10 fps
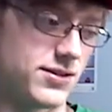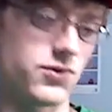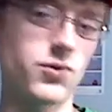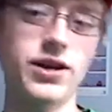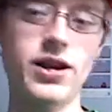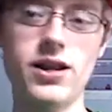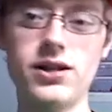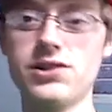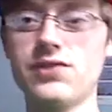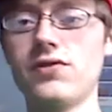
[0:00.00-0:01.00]

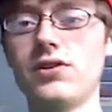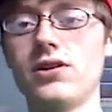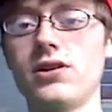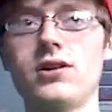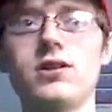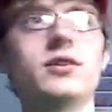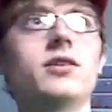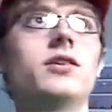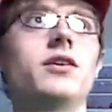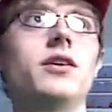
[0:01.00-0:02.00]
$20 for
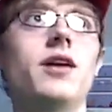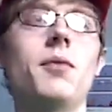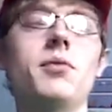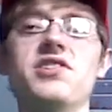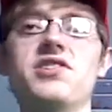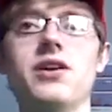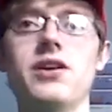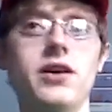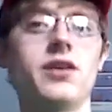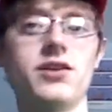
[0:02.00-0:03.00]
an Obelisk and
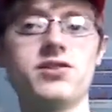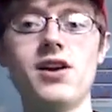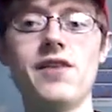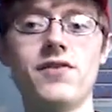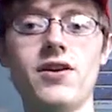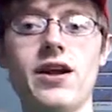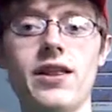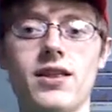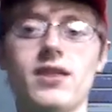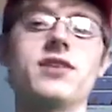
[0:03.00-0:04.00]
a Slifer. I
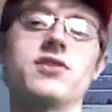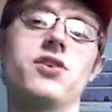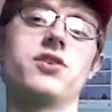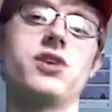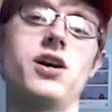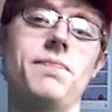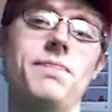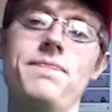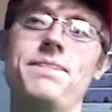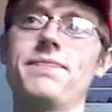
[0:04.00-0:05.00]
think that's a good job.
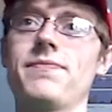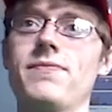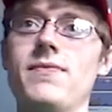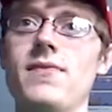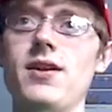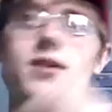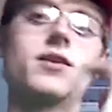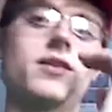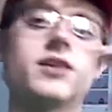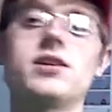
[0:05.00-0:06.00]

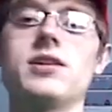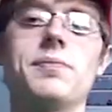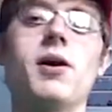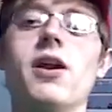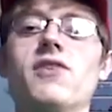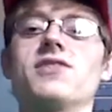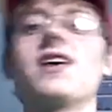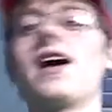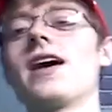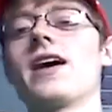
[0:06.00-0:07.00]
This is the part I was
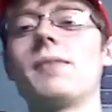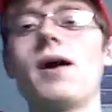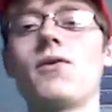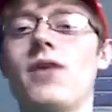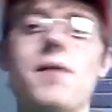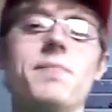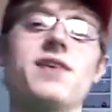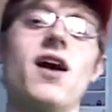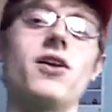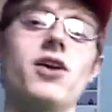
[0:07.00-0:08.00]
saying about him
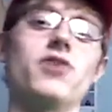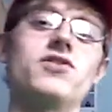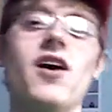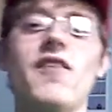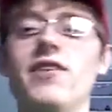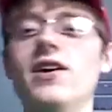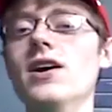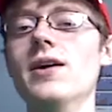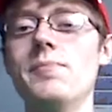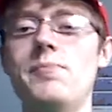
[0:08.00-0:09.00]
telling you stuff,
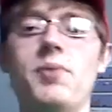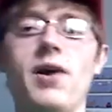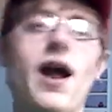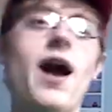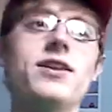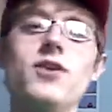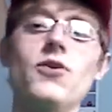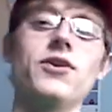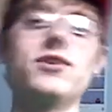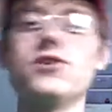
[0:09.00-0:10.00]
but I
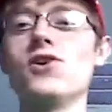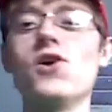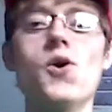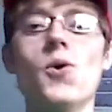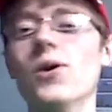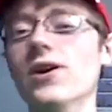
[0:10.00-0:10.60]
told it to you.